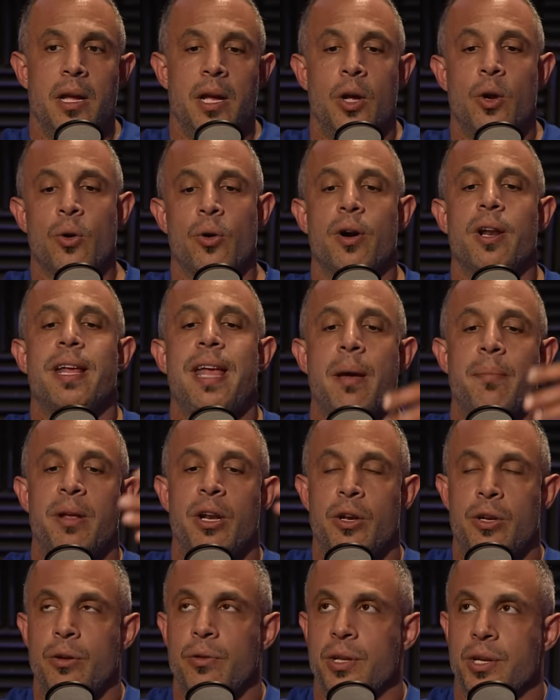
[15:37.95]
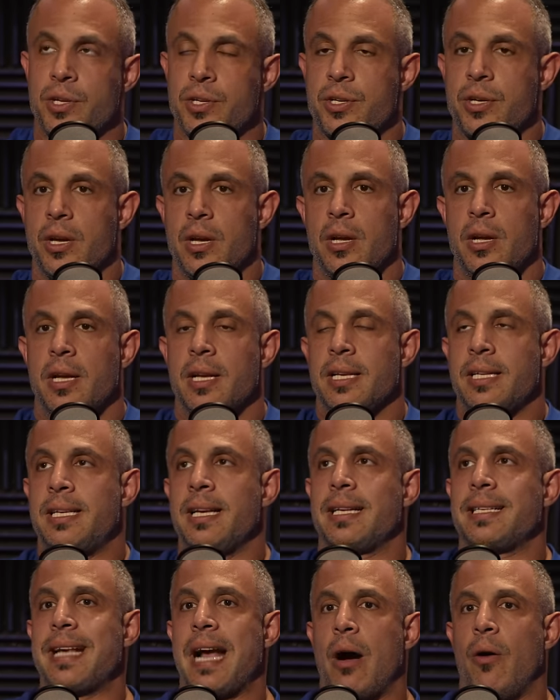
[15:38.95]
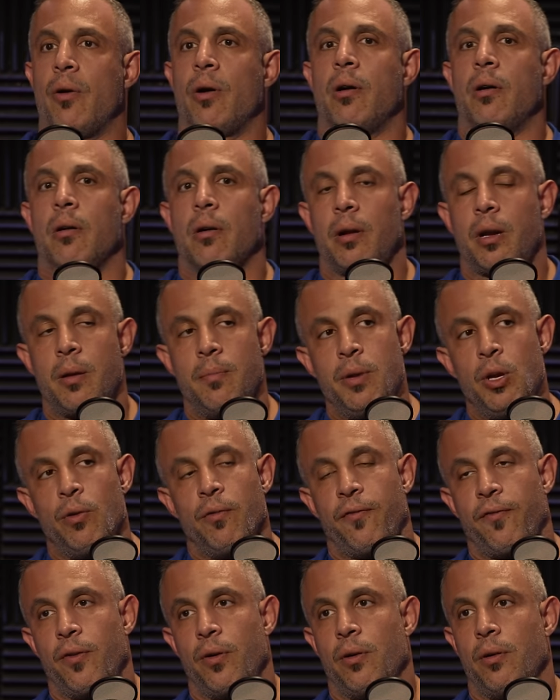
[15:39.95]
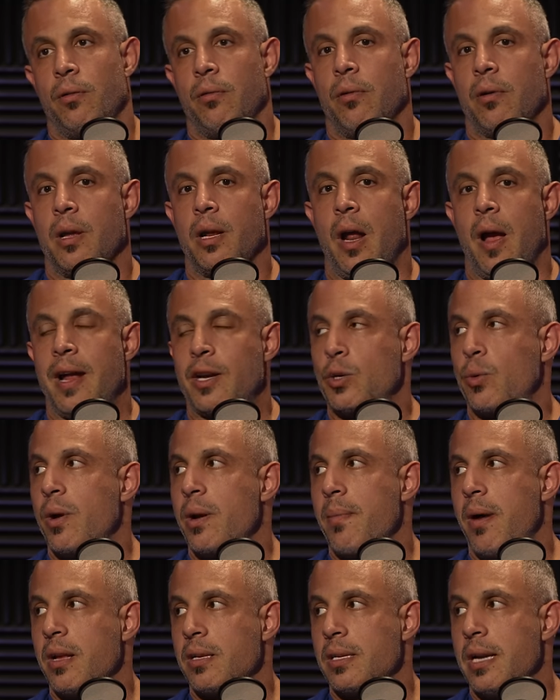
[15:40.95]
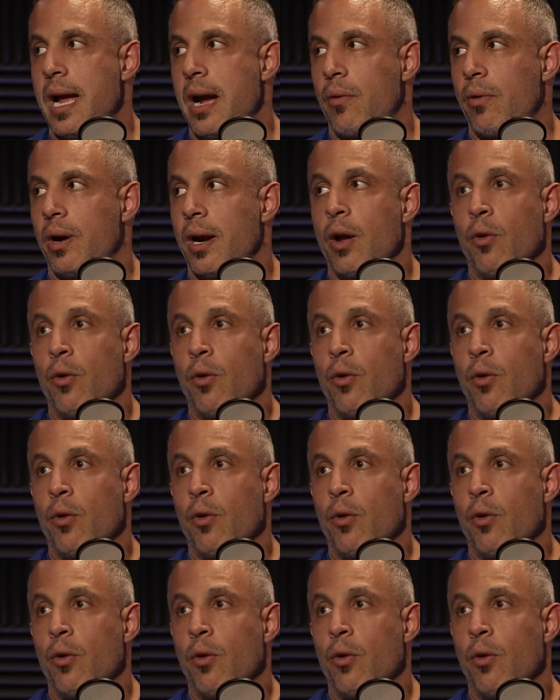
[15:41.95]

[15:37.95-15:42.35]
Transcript: in order to get me to do this six hour commute for you know at 20 miles an hour.